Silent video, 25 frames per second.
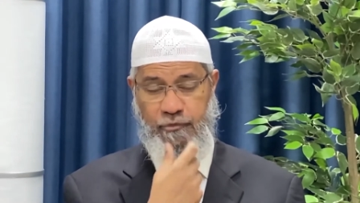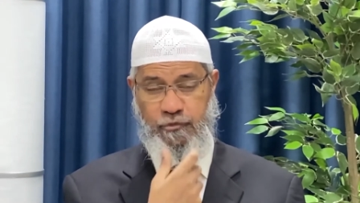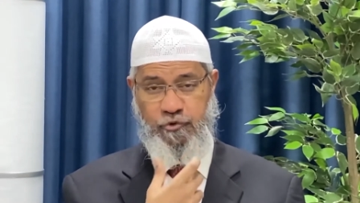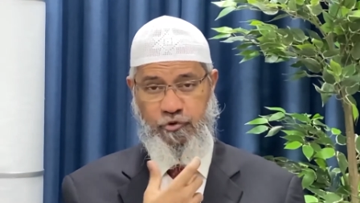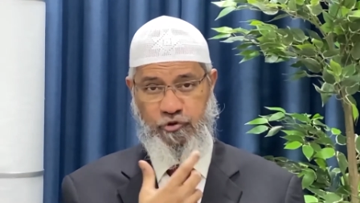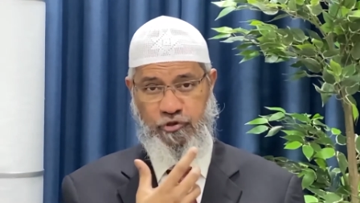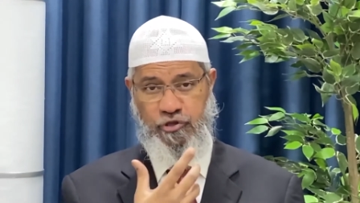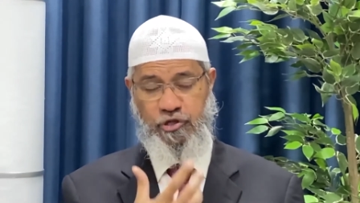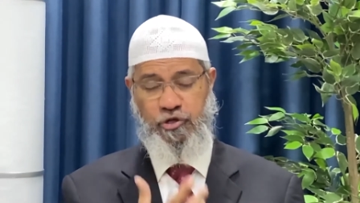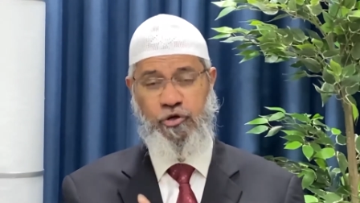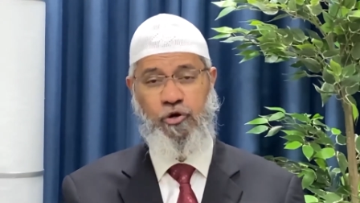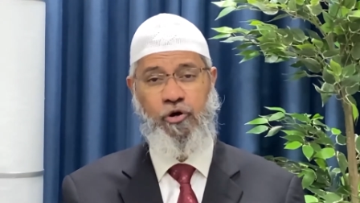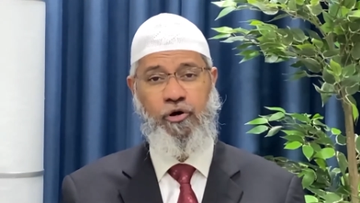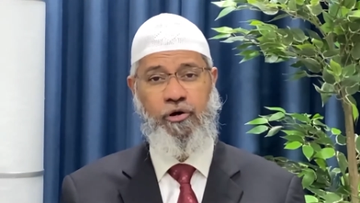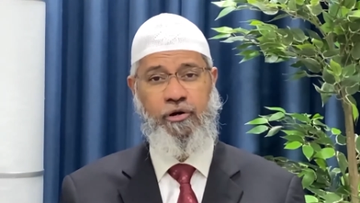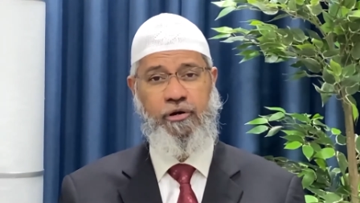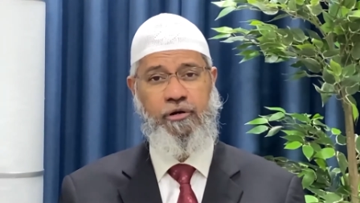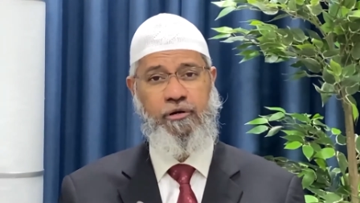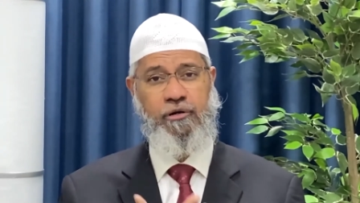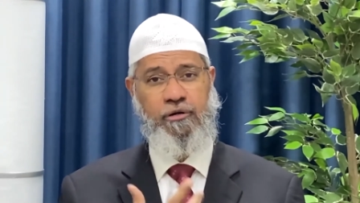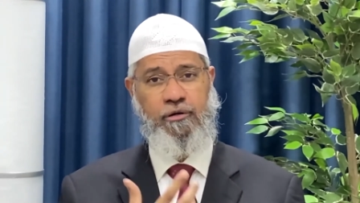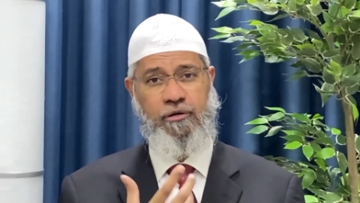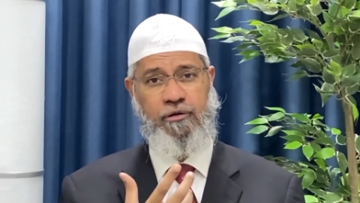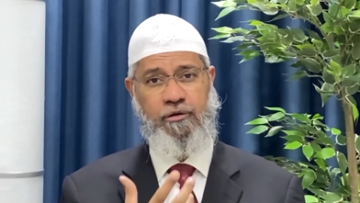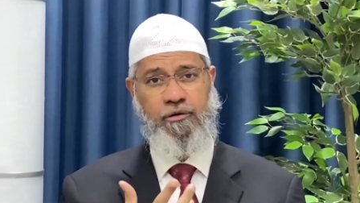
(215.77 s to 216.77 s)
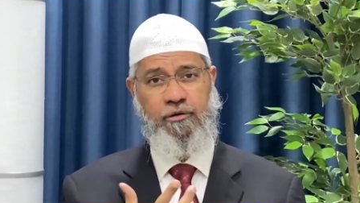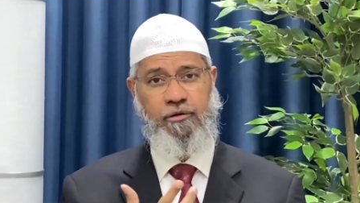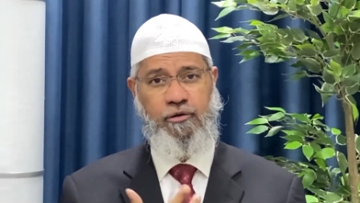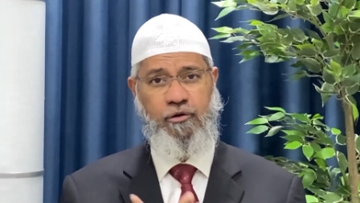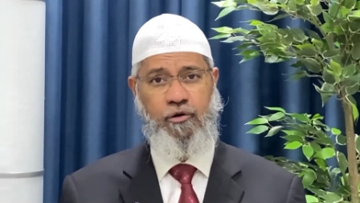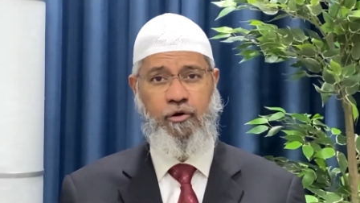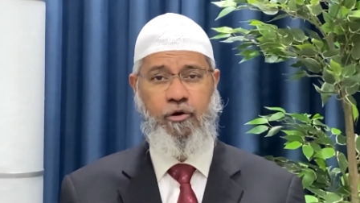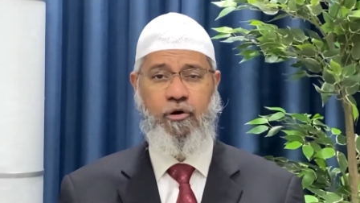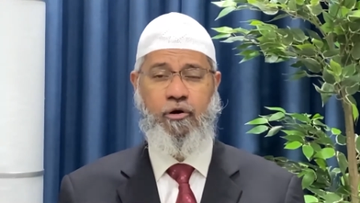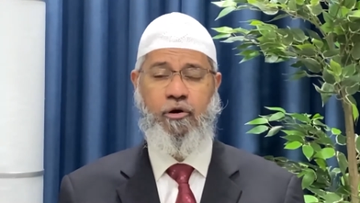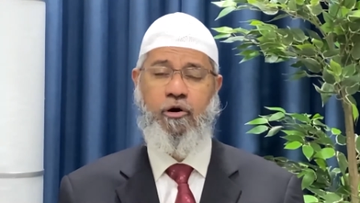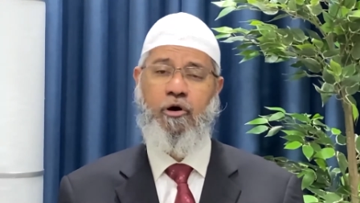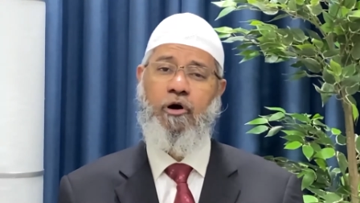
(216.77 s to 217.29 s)
to the door
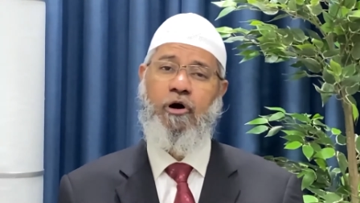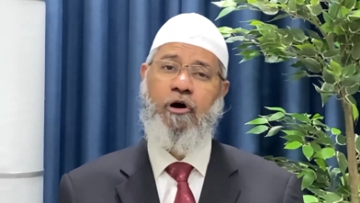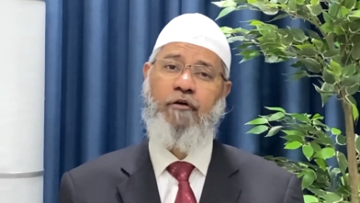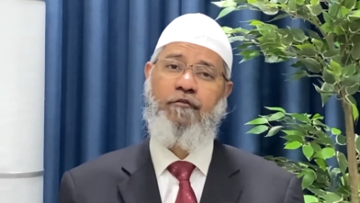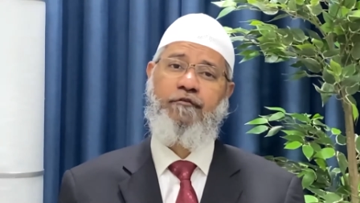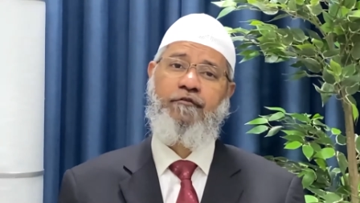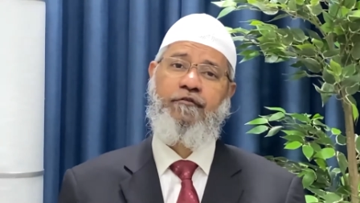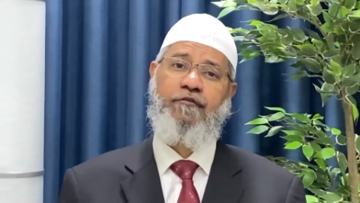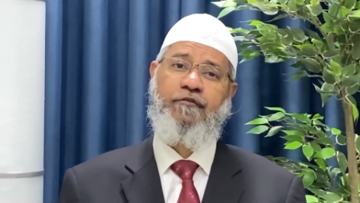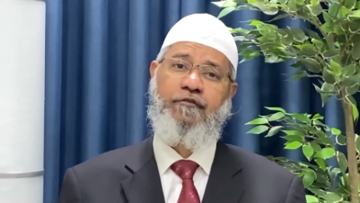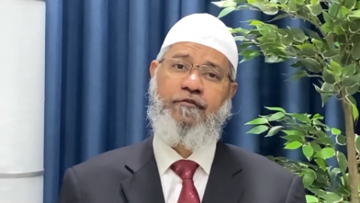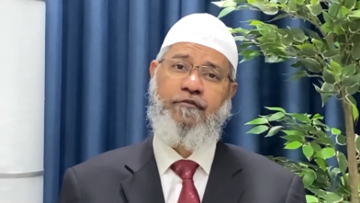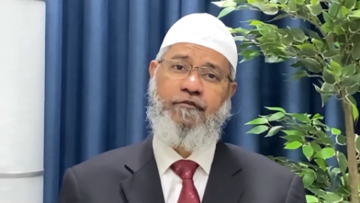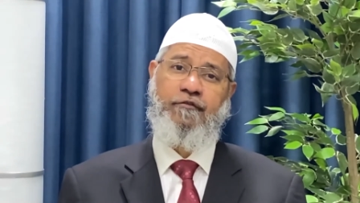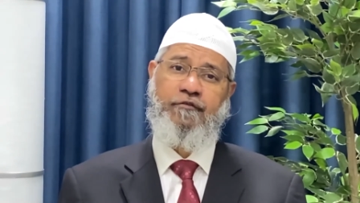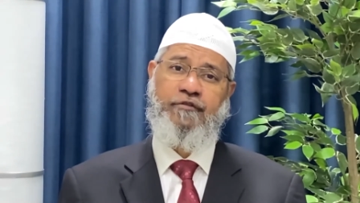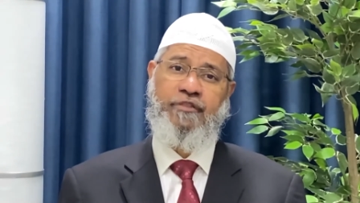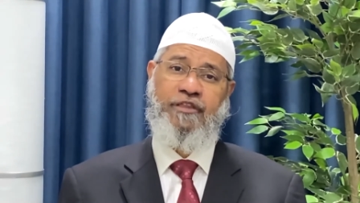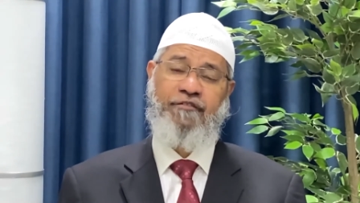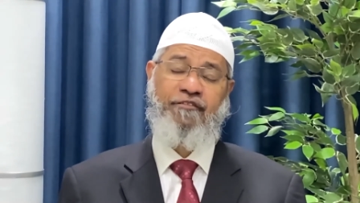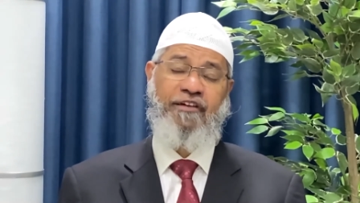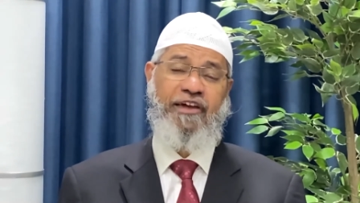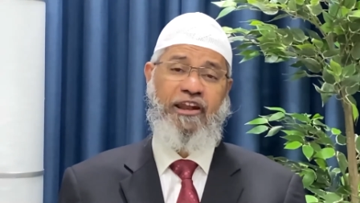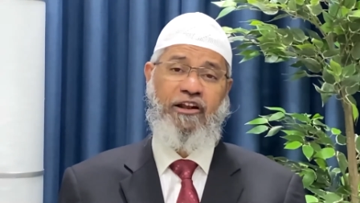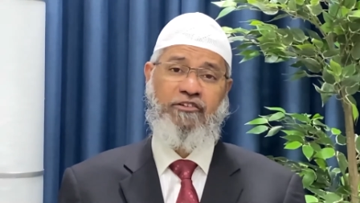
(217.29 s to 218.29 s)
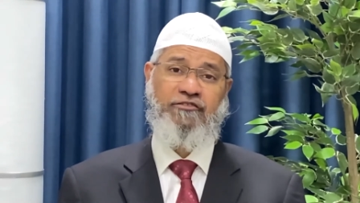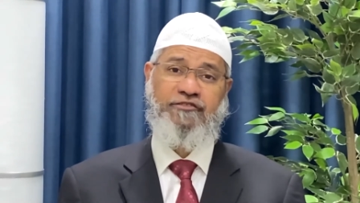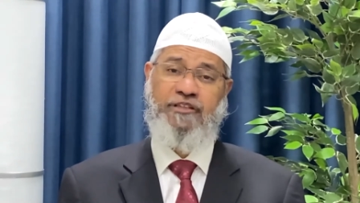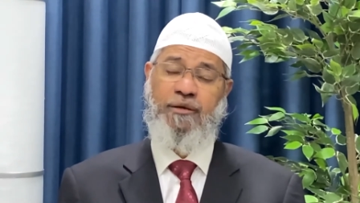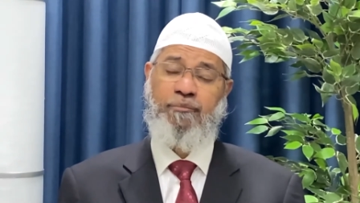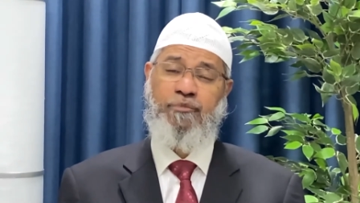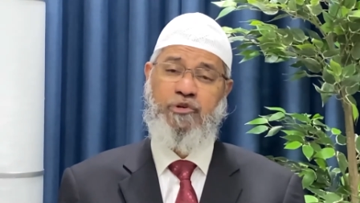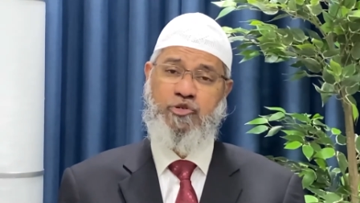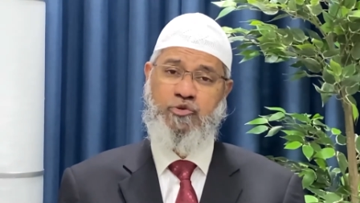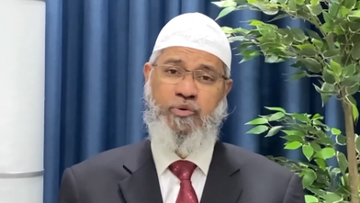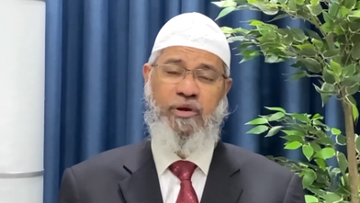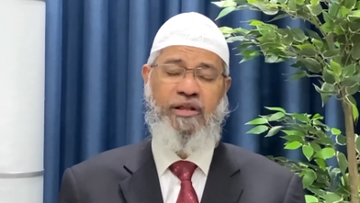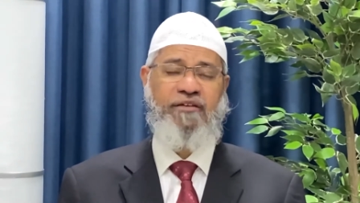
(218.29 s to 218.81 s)
of the warehouse
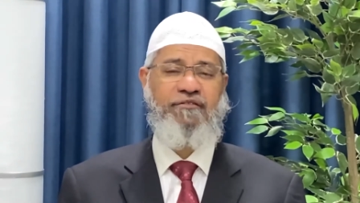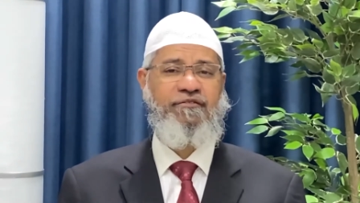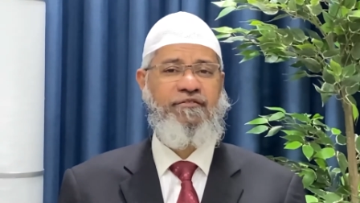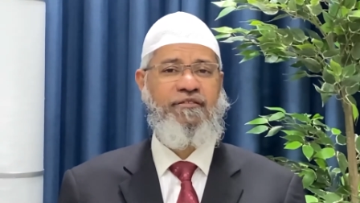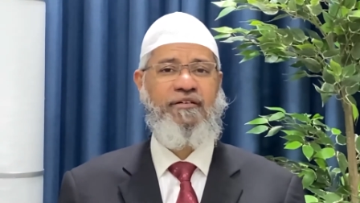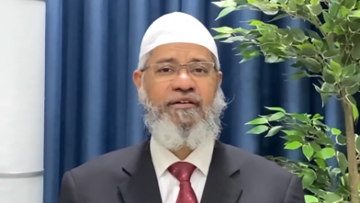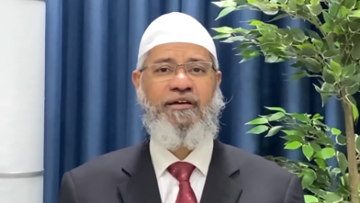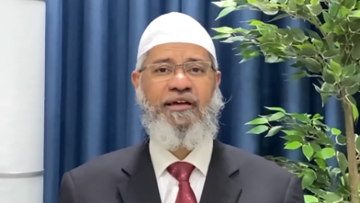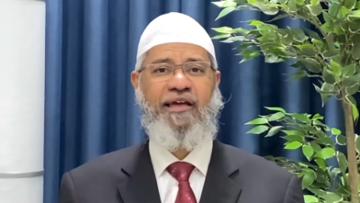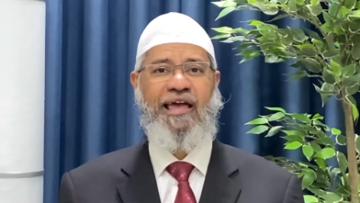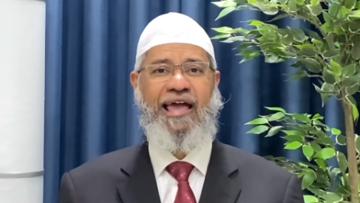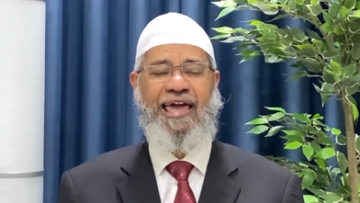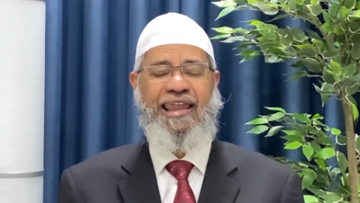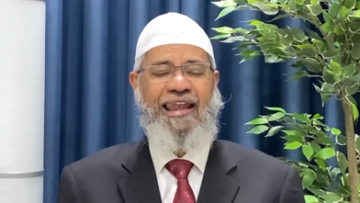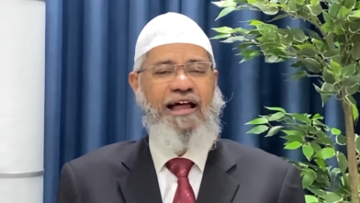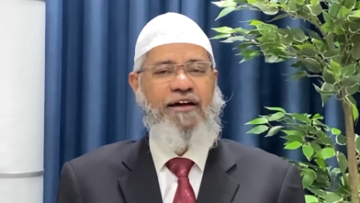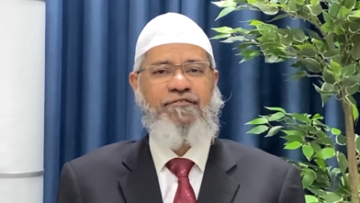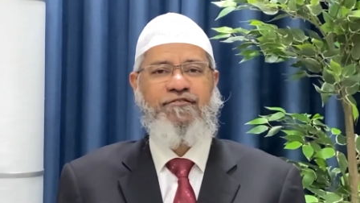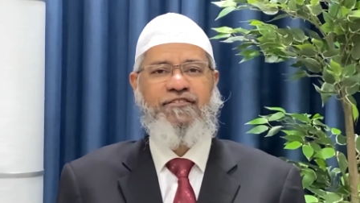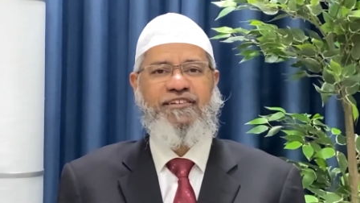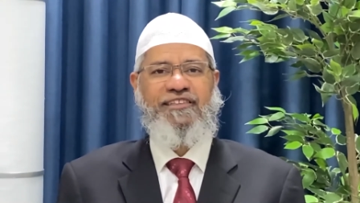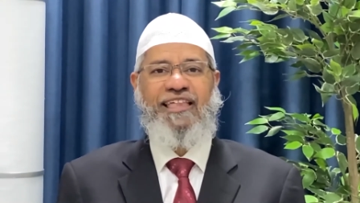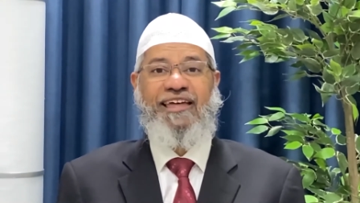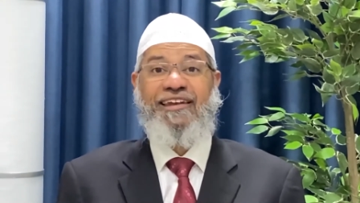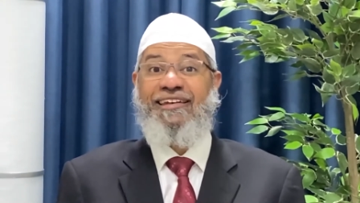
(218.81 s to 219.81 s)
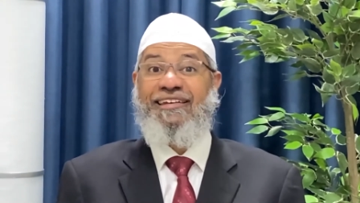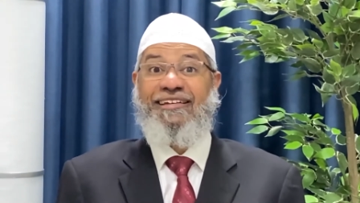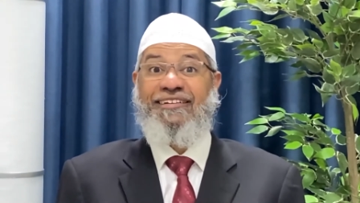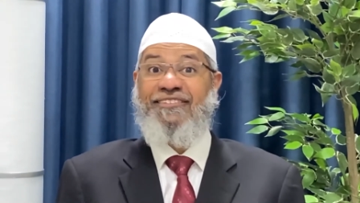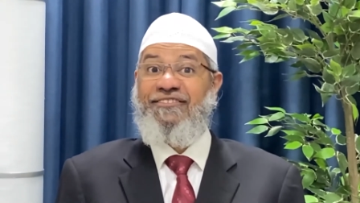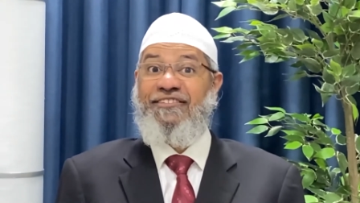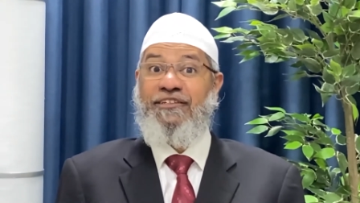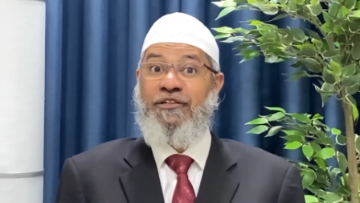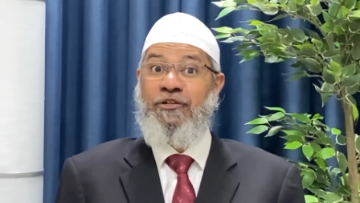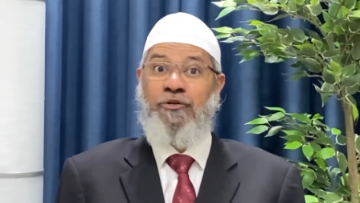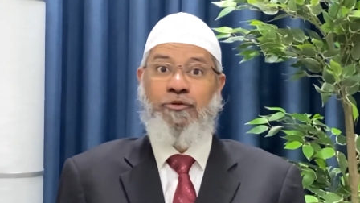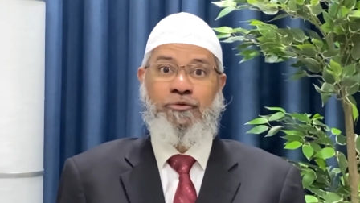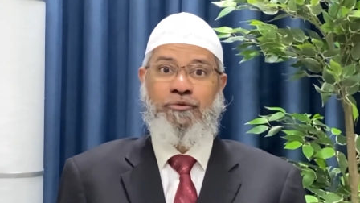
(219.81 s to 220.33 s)
number 12 and after that he
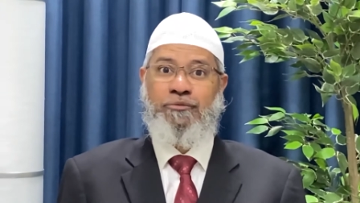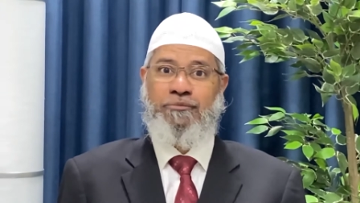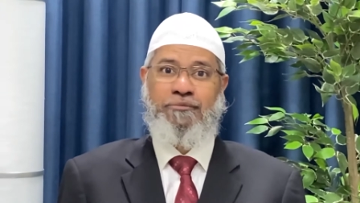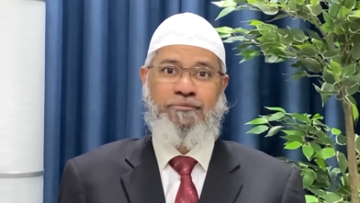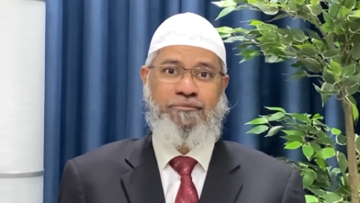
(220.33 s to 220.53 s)
doesn't know.